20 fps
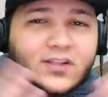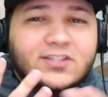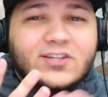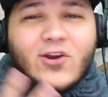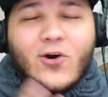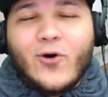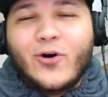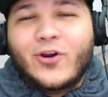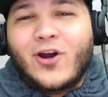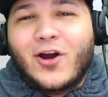What's
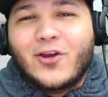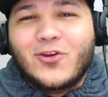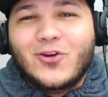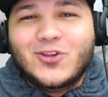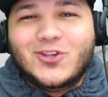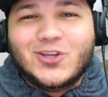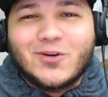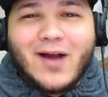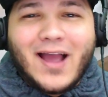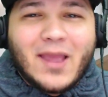going on
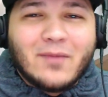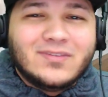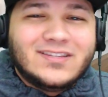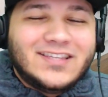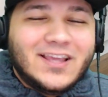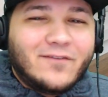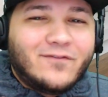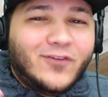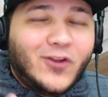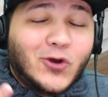YouTube?
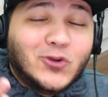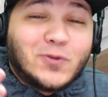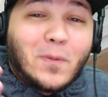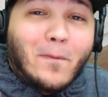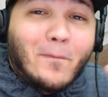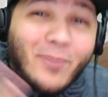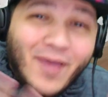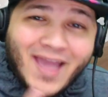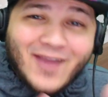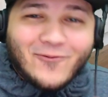
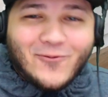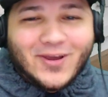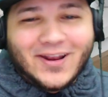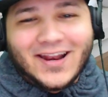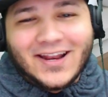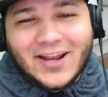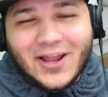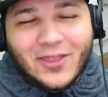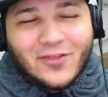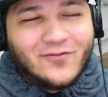Iamsickflowz back
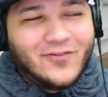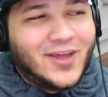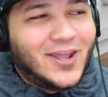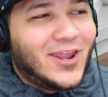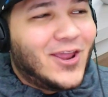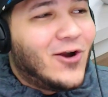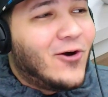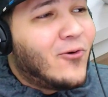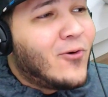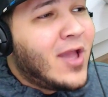with another
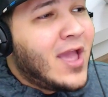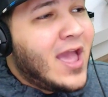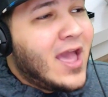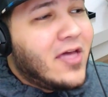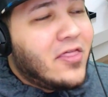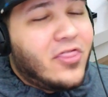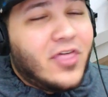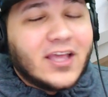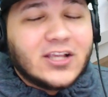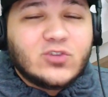video.
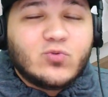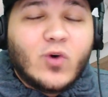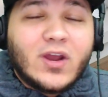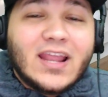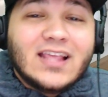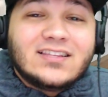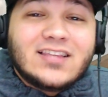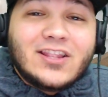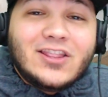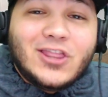This
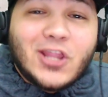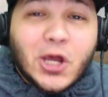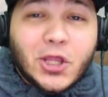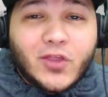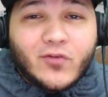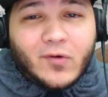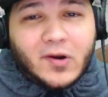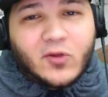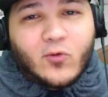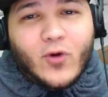one is
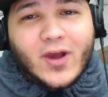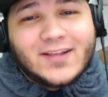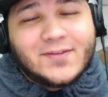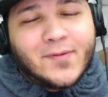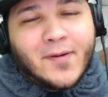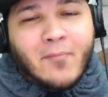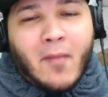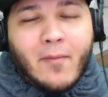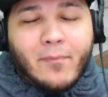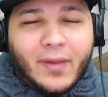another request
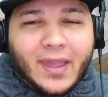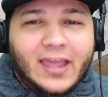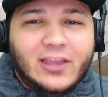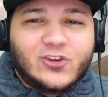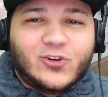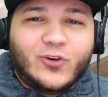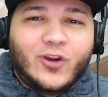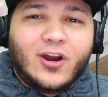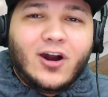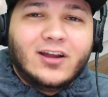about my
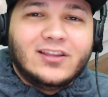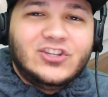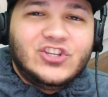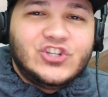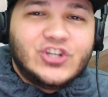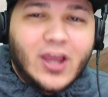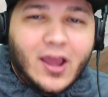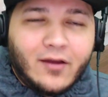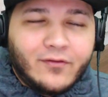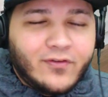Patreon,
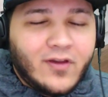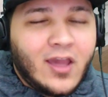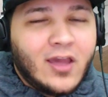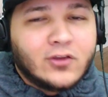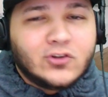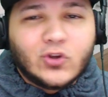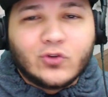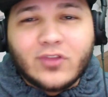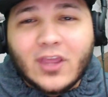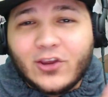Geoff.
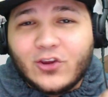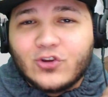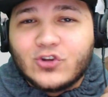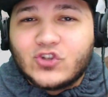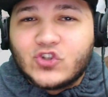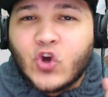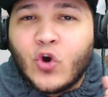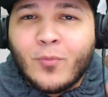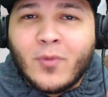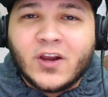So thank you
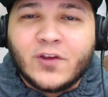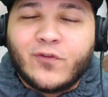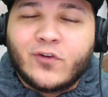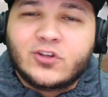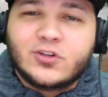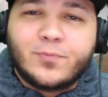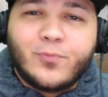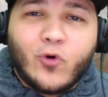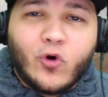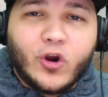so much
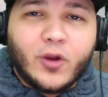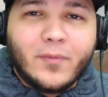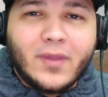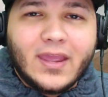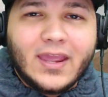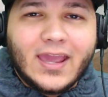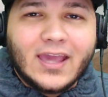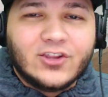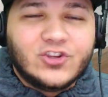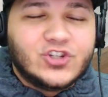for supporting
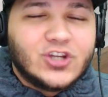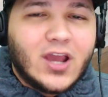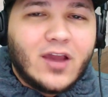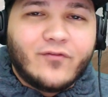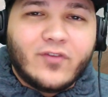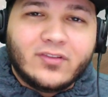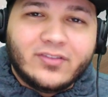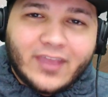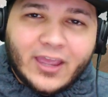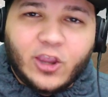me again,
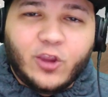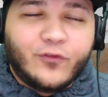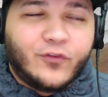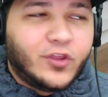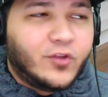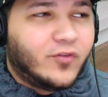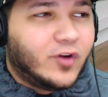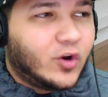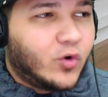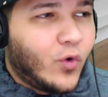Geoff, and thank you
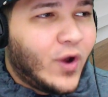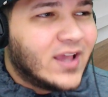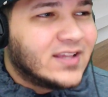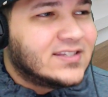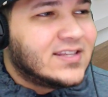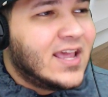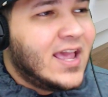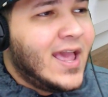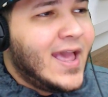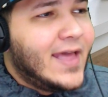for the
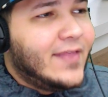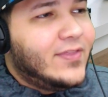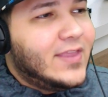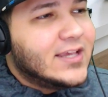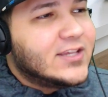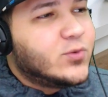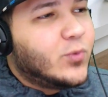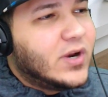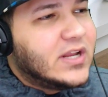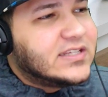request.
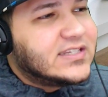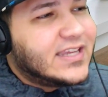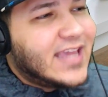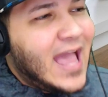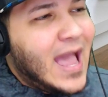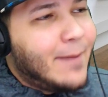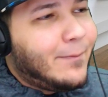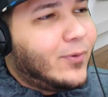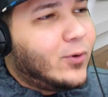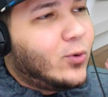This one is
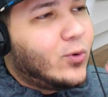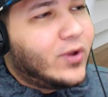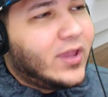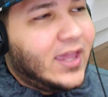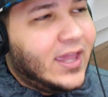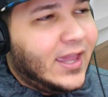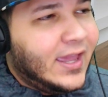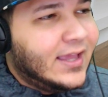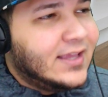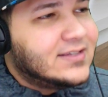Capital
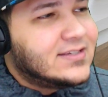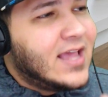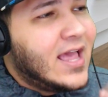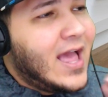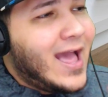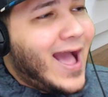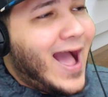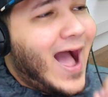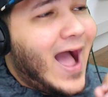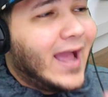Kings,
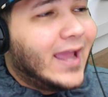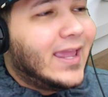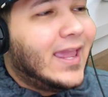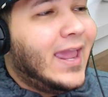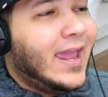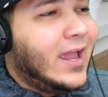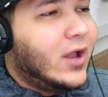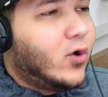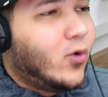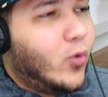I
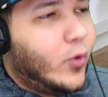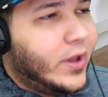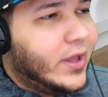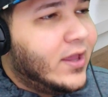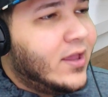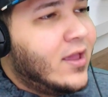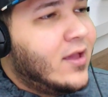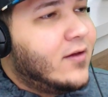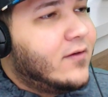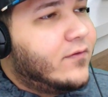Can't
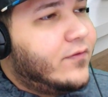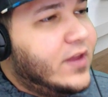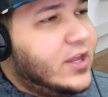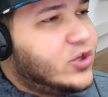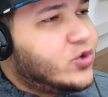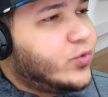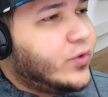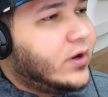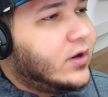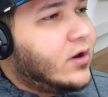Quit,
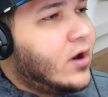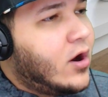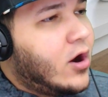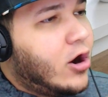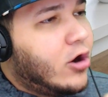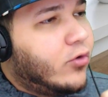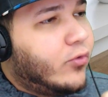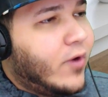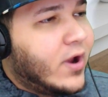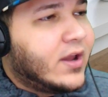featuring
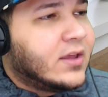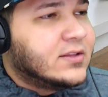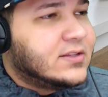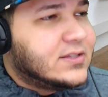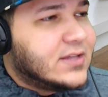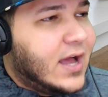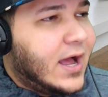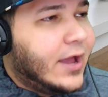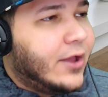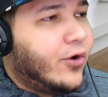
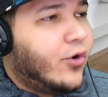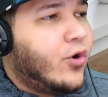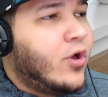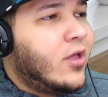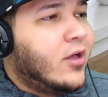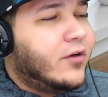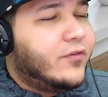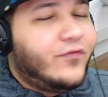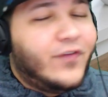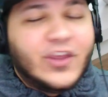Reconcile,
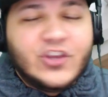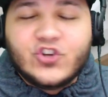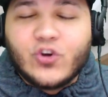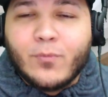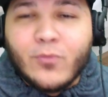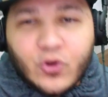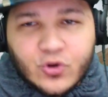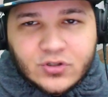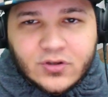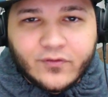
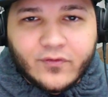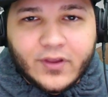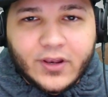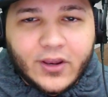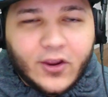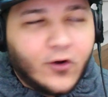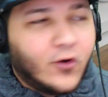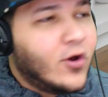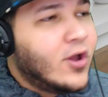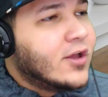official music
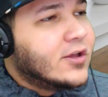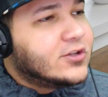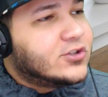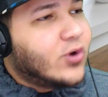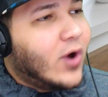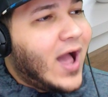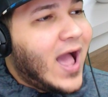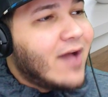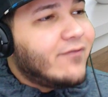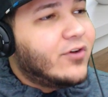video.
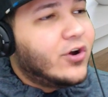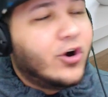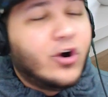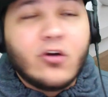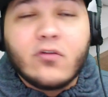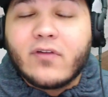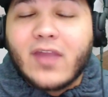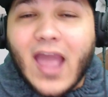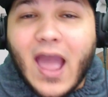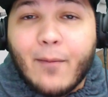So I haven't
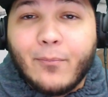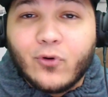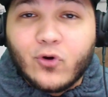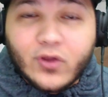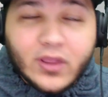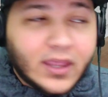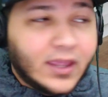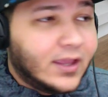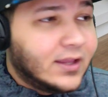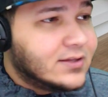heard of
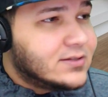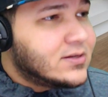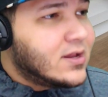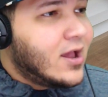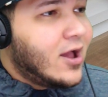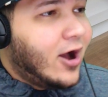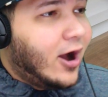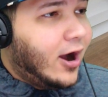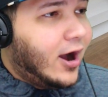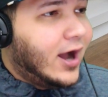Capital Kings,
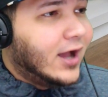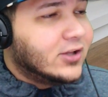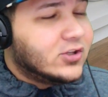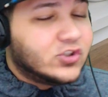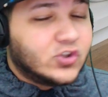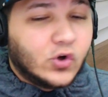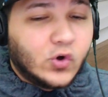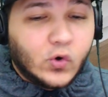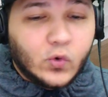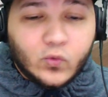
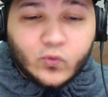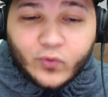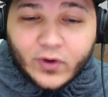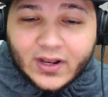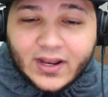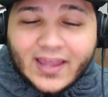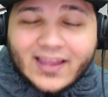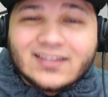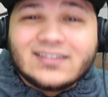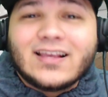so
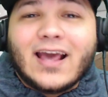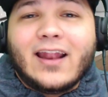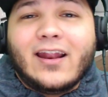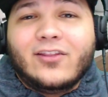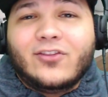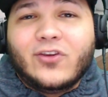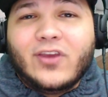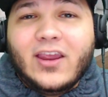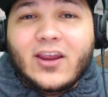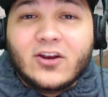really
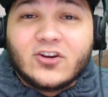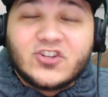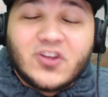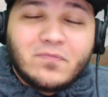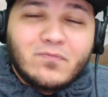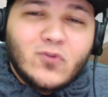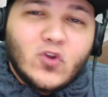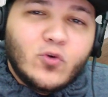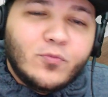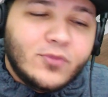excited to hear
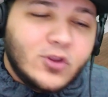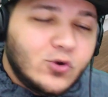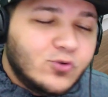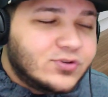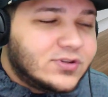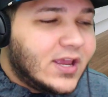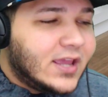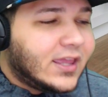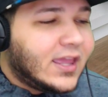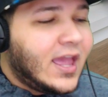some new
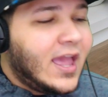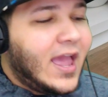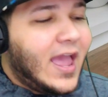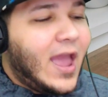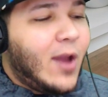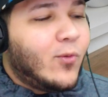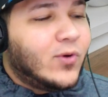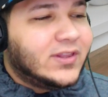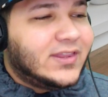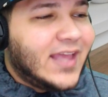music.
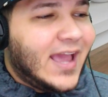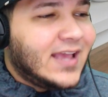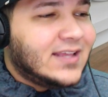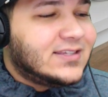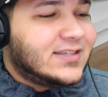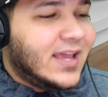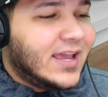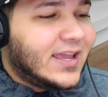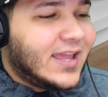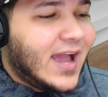And with
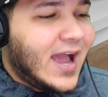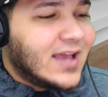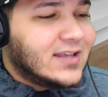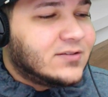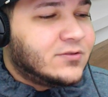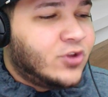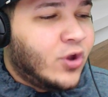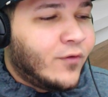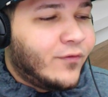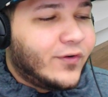that said,
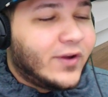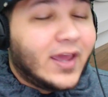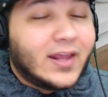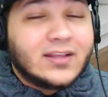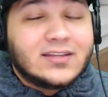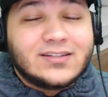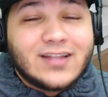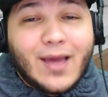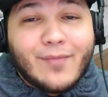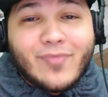guys, don't
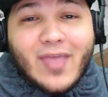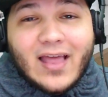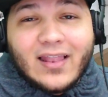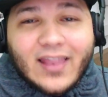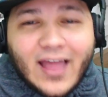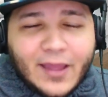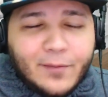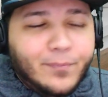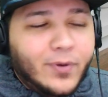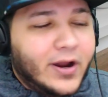forget to slap
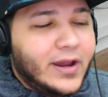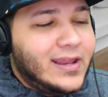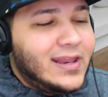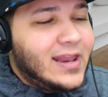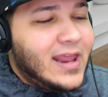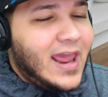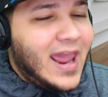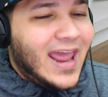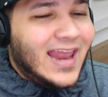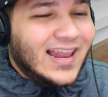that like
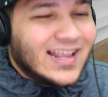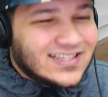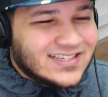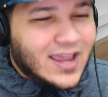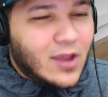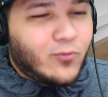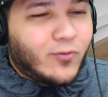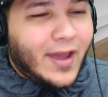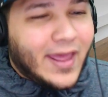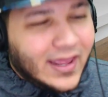button, and let's
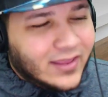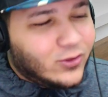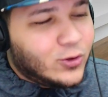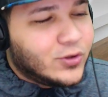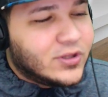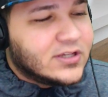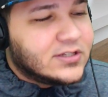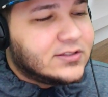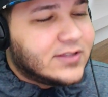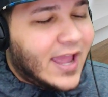get right
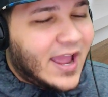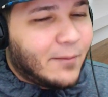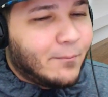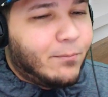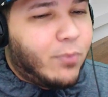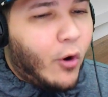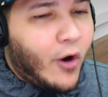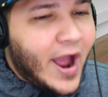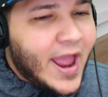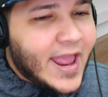into this thing,
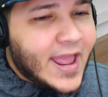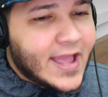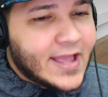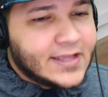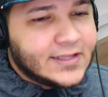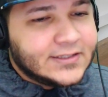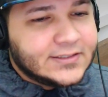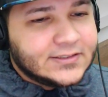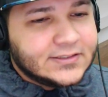boy.